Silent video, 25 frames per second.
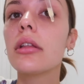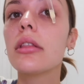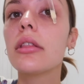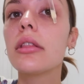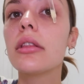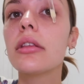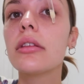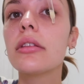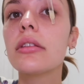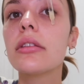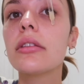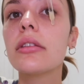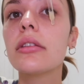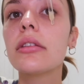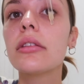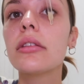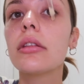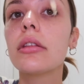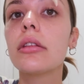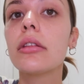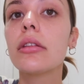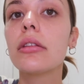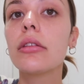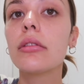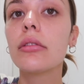this
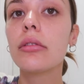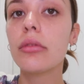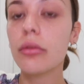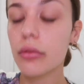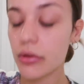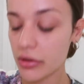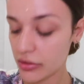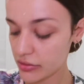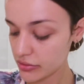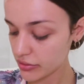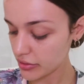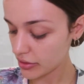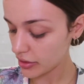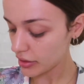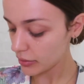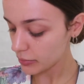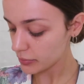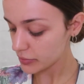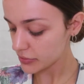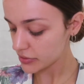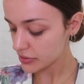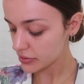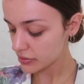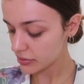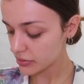3
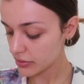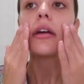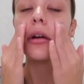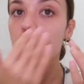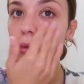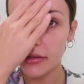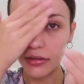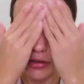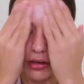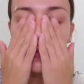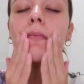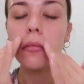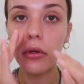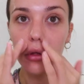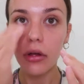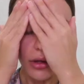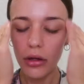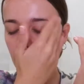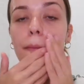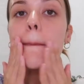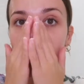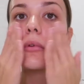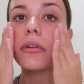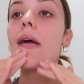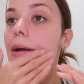drops.
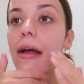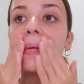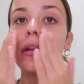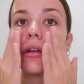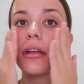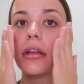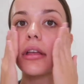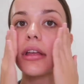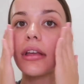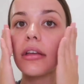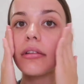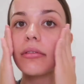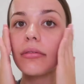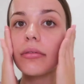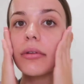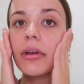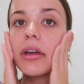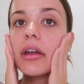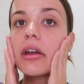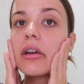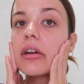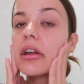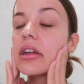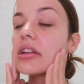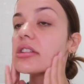Again,
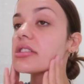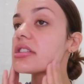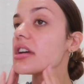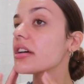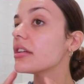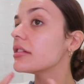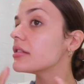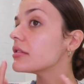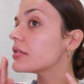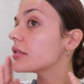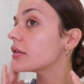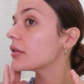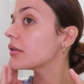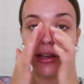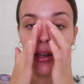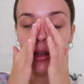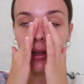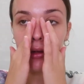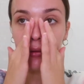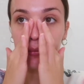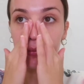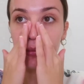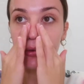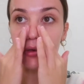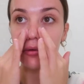very gentle. I
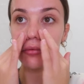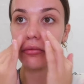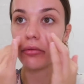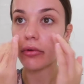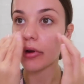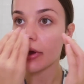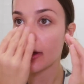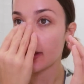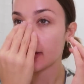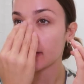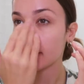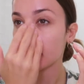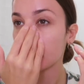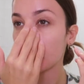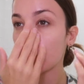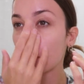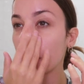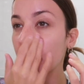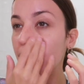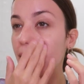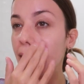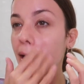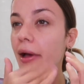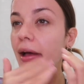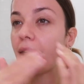get a bit red
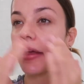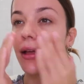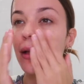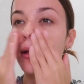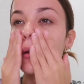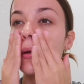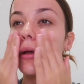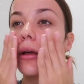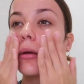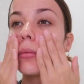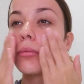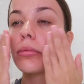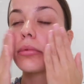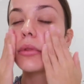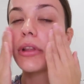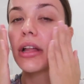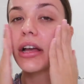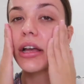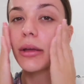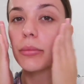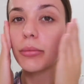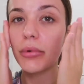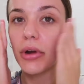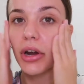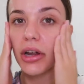when I
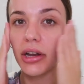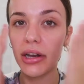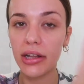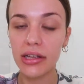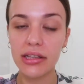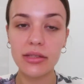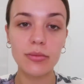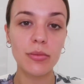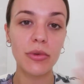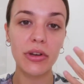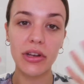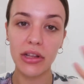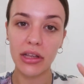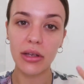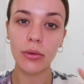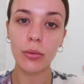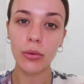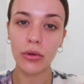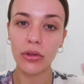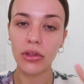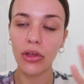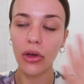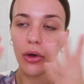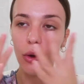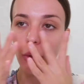apply products, but it
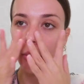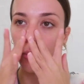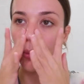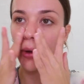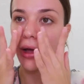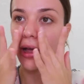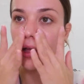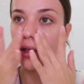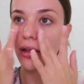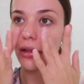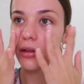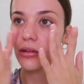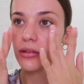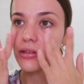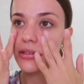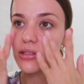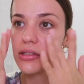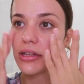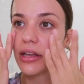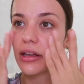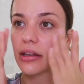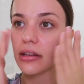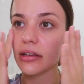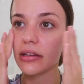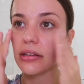will go away in a
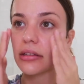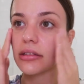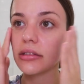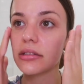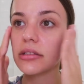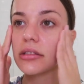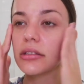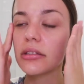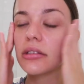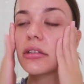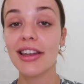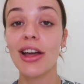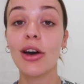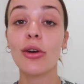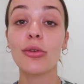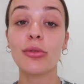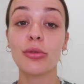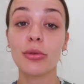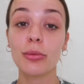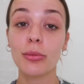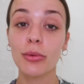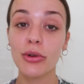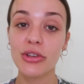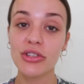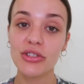second. Now
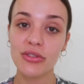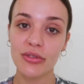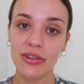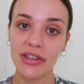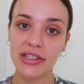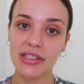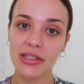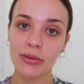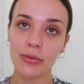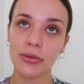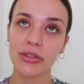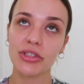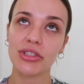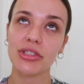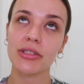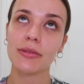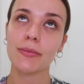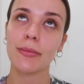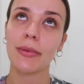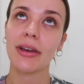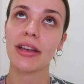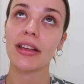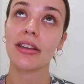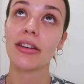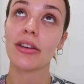for moisturizer, which is
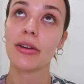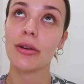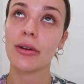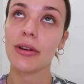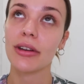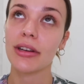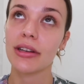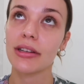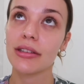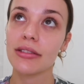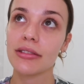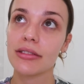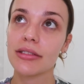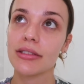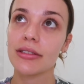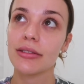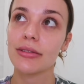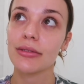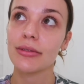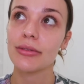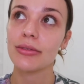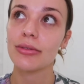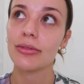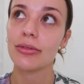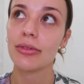my current
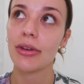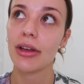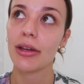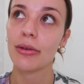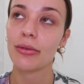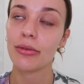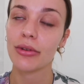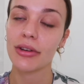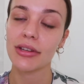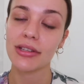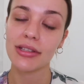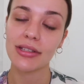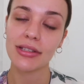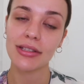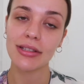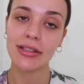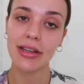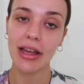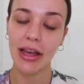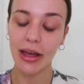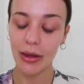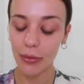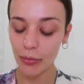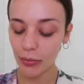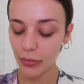favorite
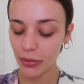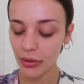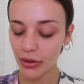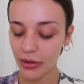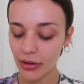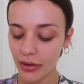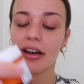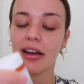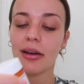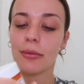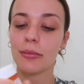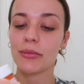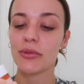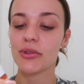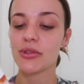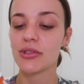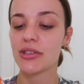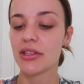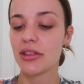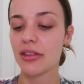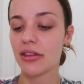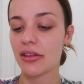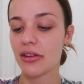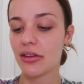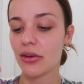step, I'm
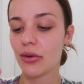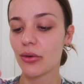using the